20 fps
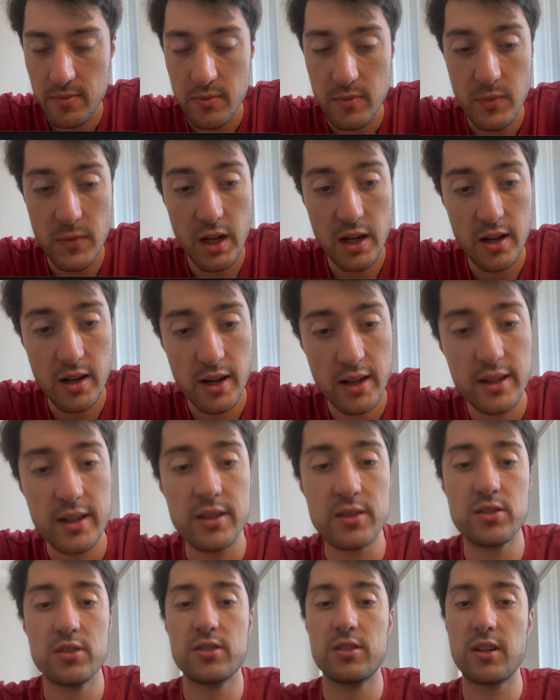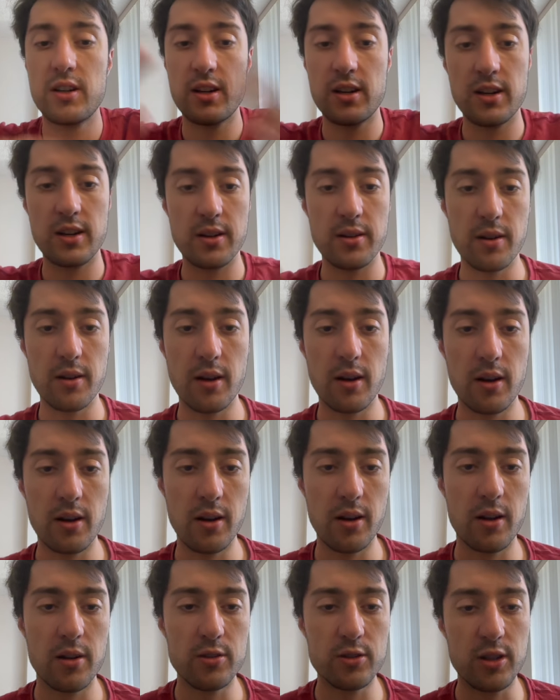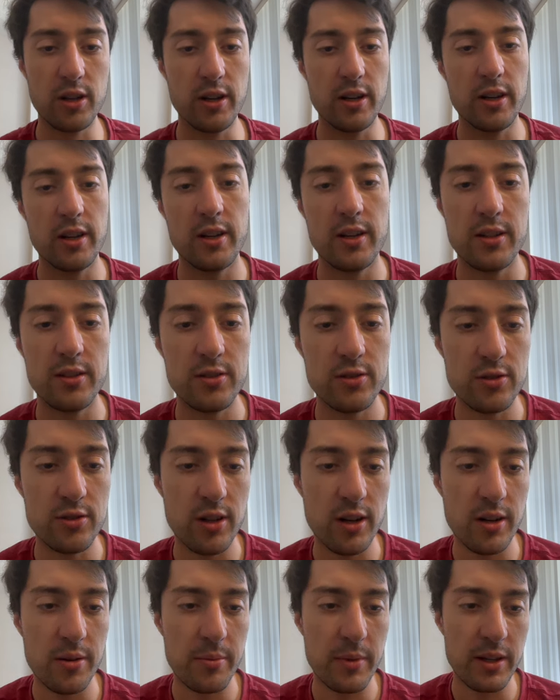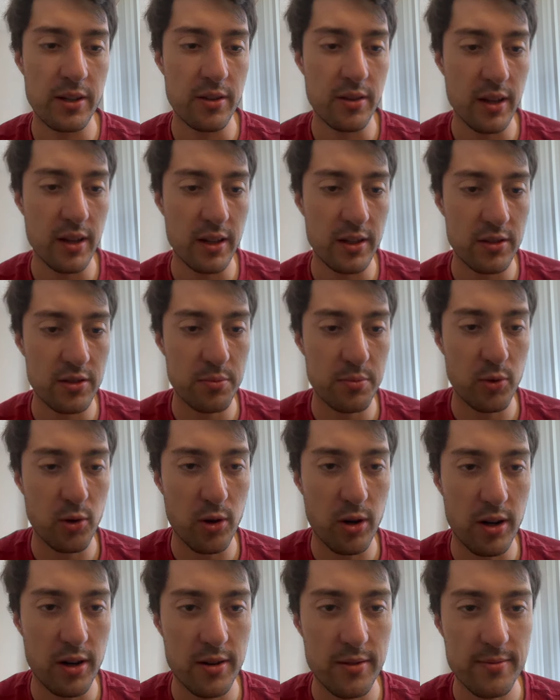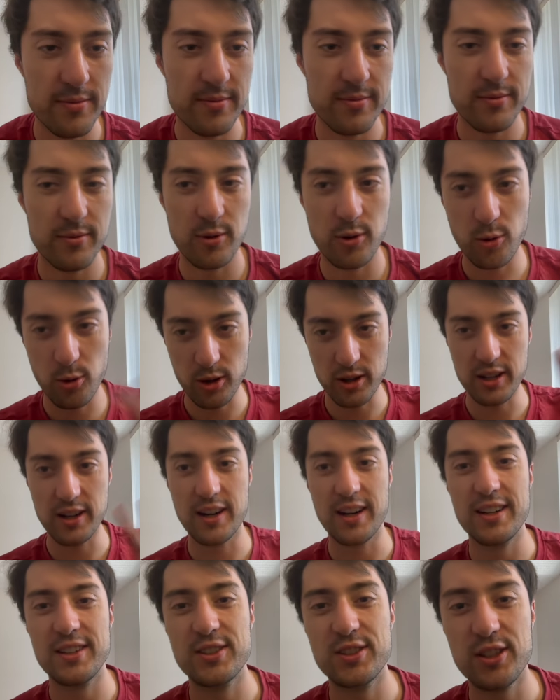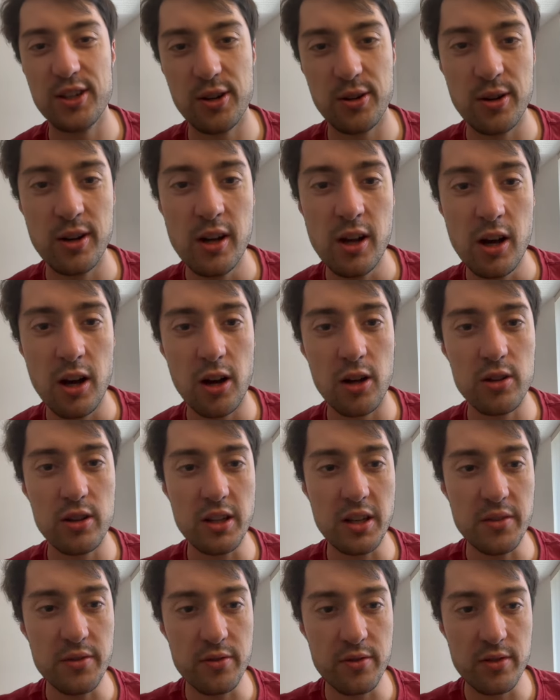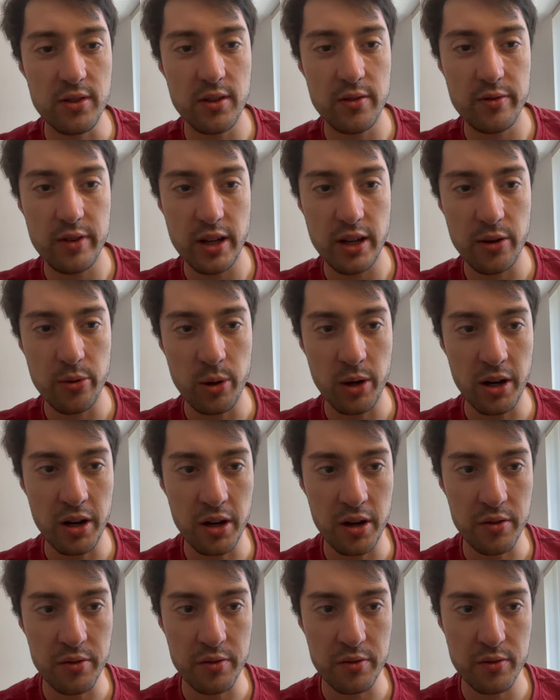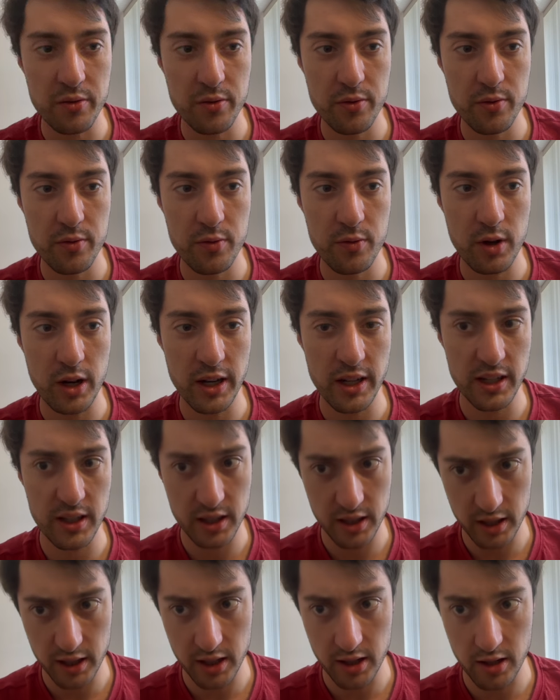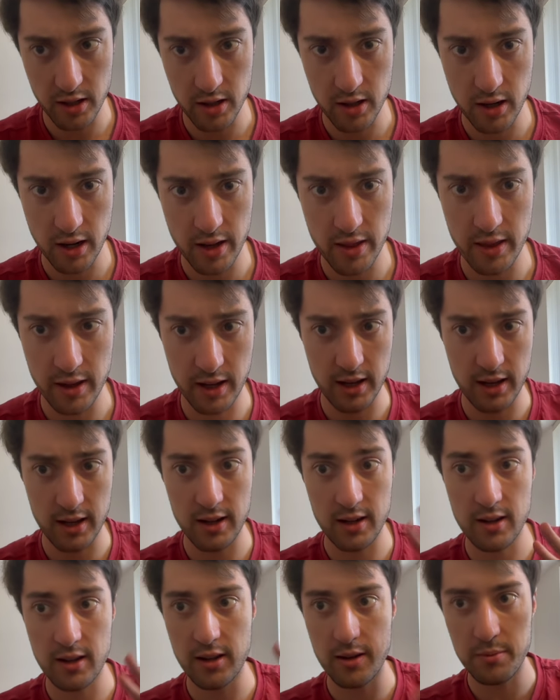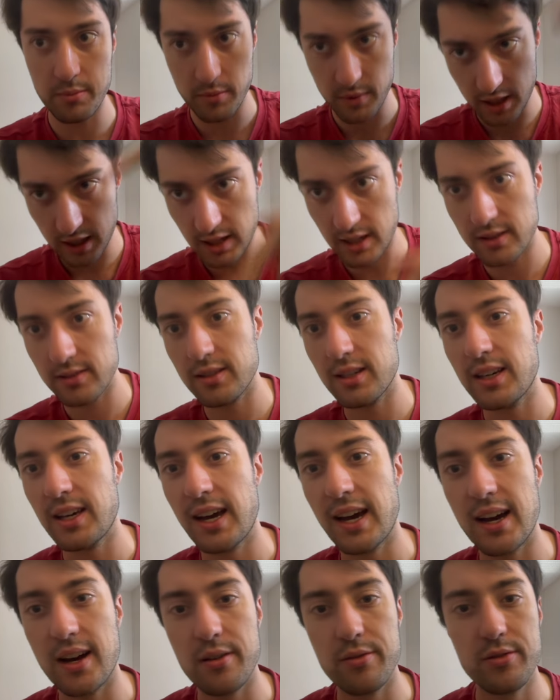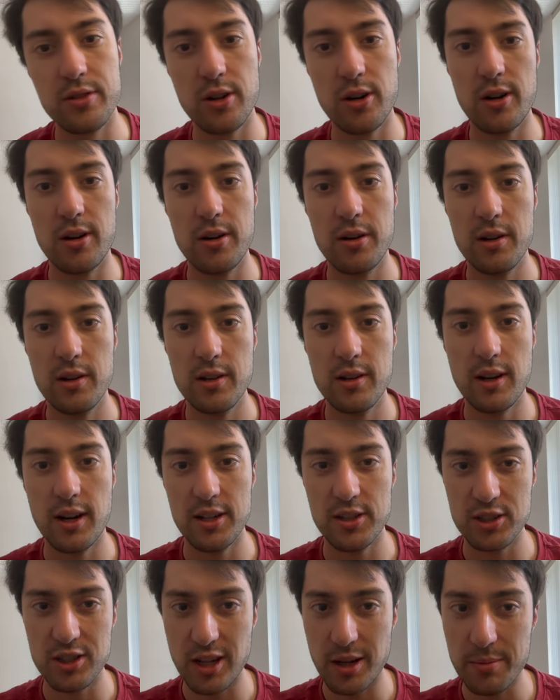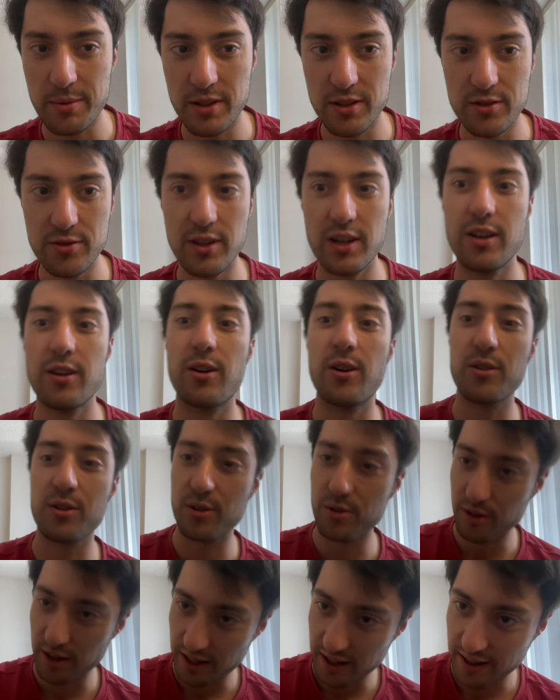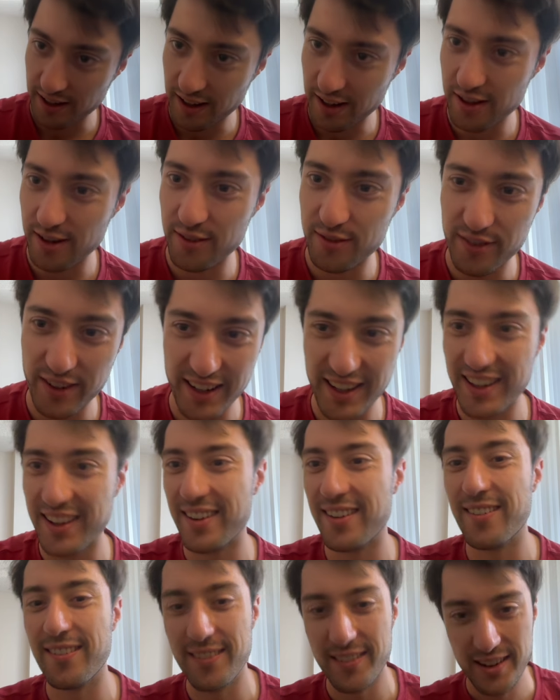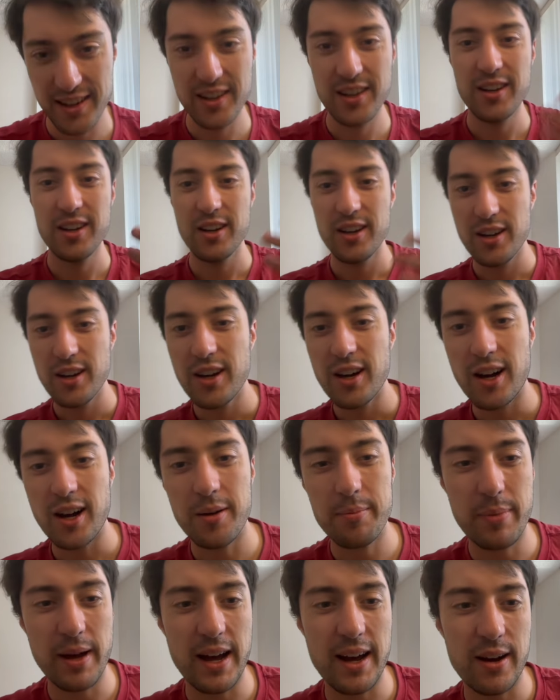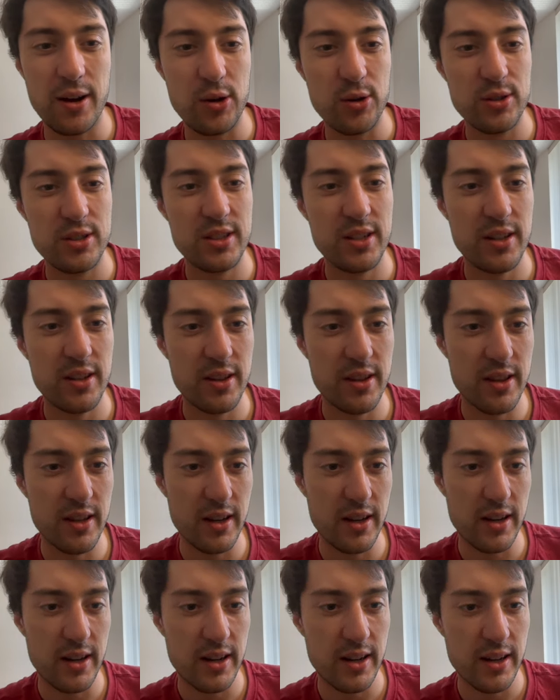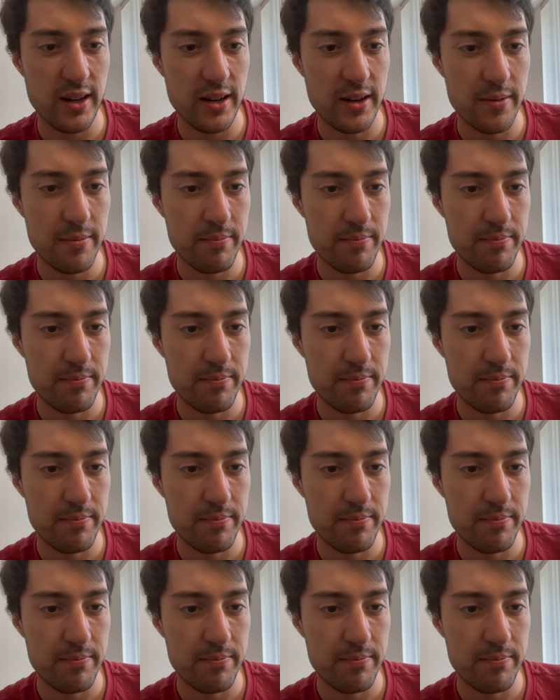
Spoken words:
yeah, I guess I'll try to make things more organized. So I'll leave the video off right here, and then immediately after I stop this video, I'll create another video about the